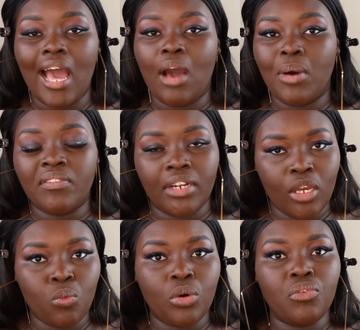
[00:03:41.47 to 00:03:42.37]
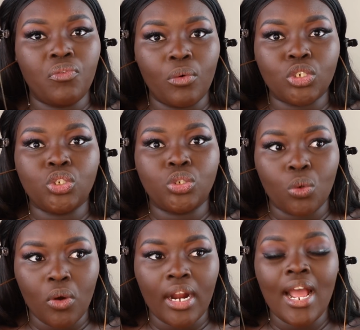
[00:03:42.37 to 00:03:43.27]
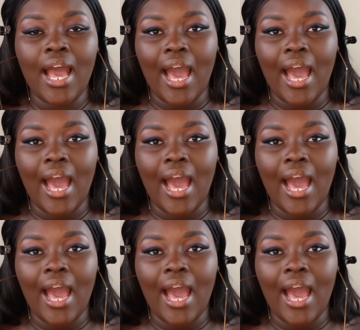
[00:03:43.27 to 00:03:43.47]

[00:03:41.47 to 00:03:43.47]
However, it will for sure